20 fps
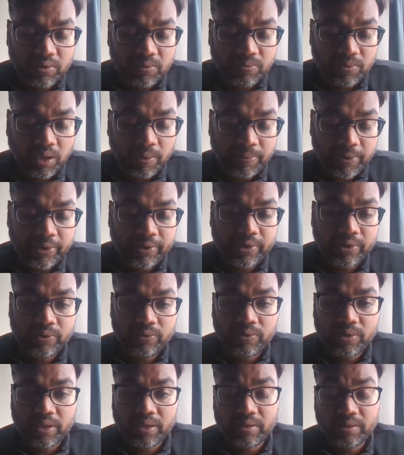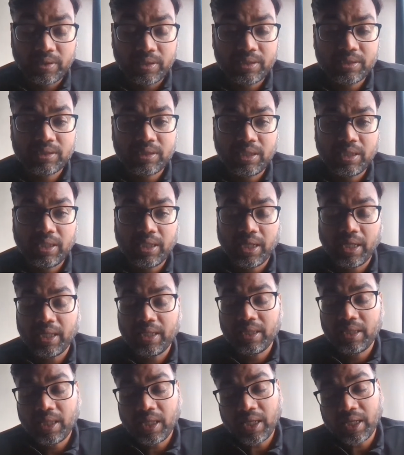aptitude and reasoning,
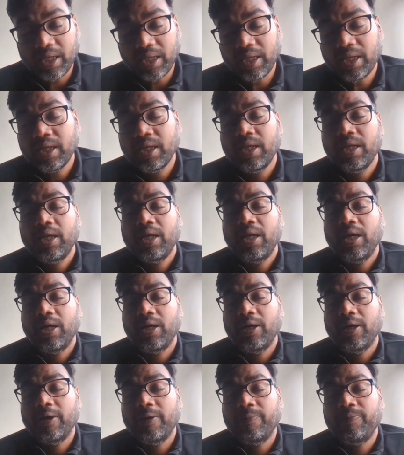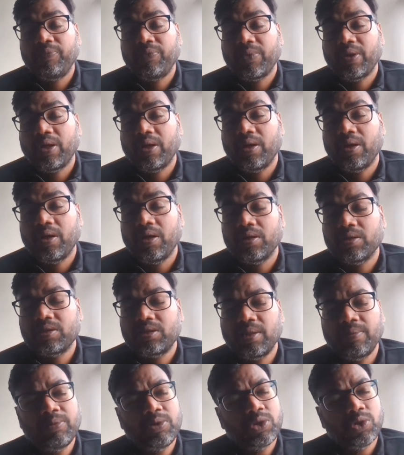and then
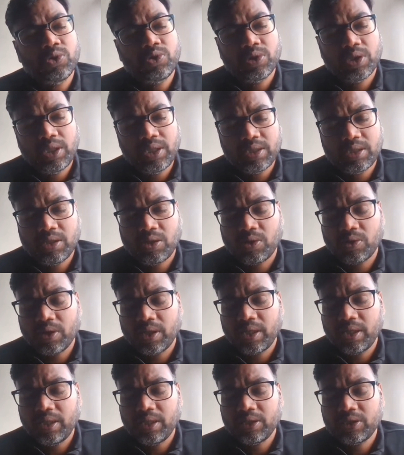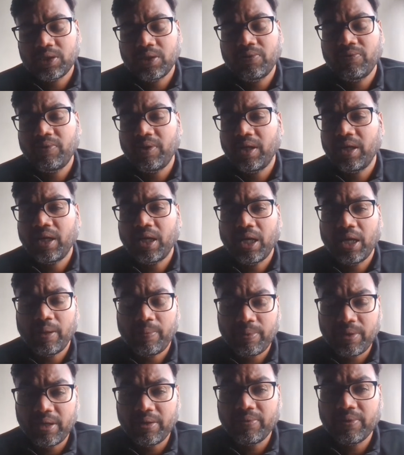sum total is the organization where I
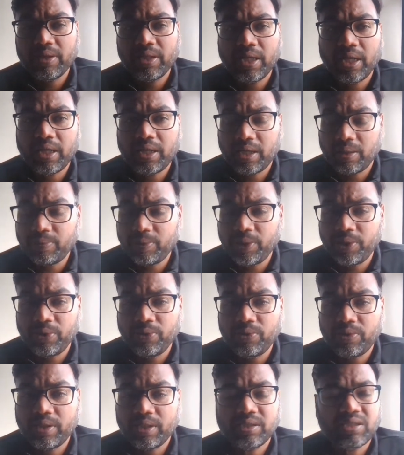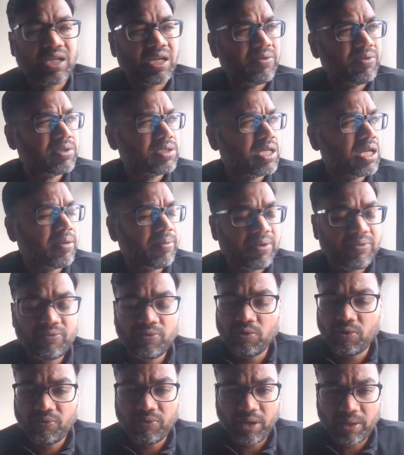have given that aptitude test. I was having
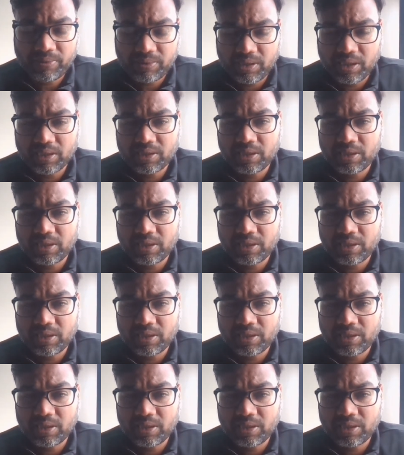4, 5, 6